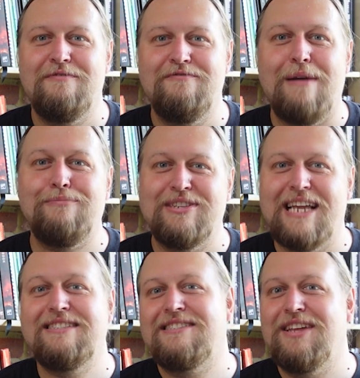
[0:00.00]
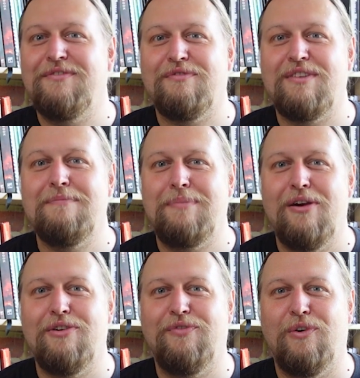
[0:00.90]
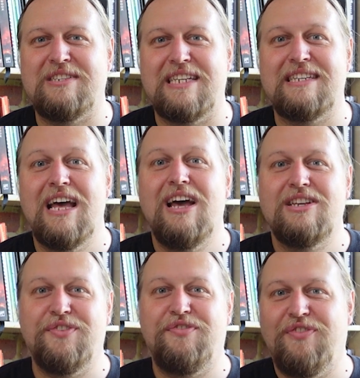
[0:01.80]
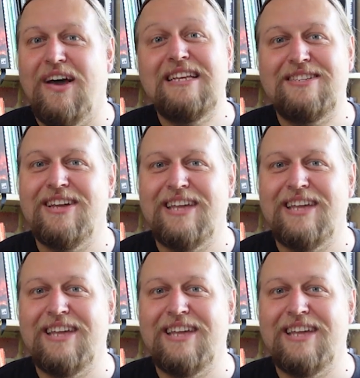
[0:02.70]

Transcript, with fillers: representative of the Imperial forces to fight